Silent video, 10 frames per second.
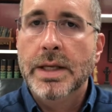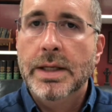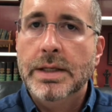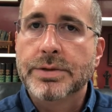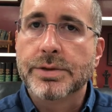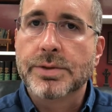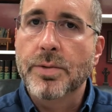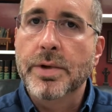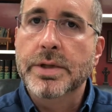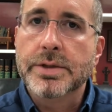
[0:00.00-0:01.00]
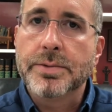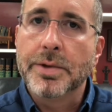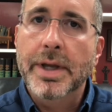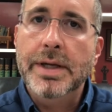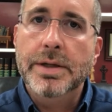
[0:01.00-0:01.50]
It's a story that's
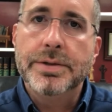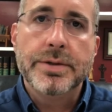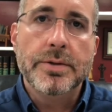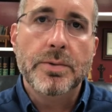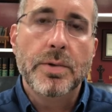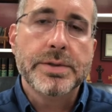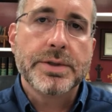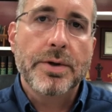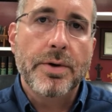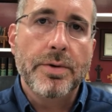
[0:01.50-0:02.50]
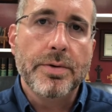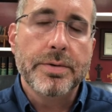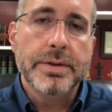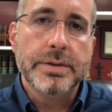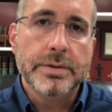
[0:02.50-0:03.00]
related to what's
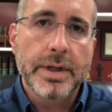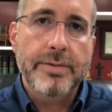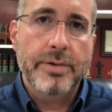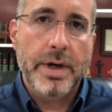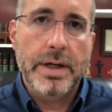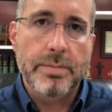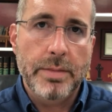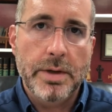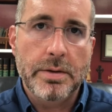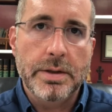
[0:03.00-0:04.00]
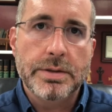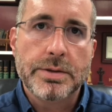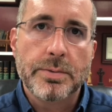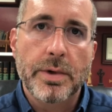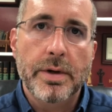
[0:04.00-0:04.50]
called Levirate marriage,
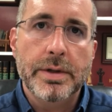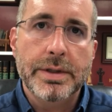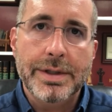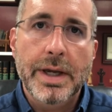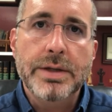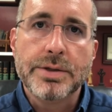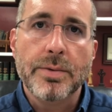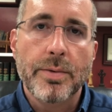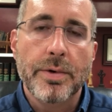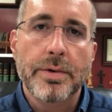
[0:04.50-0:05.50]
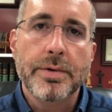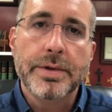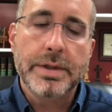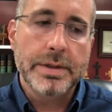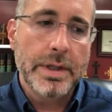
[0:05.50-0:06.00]
where in the ancient world,
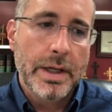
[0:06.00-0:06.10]
in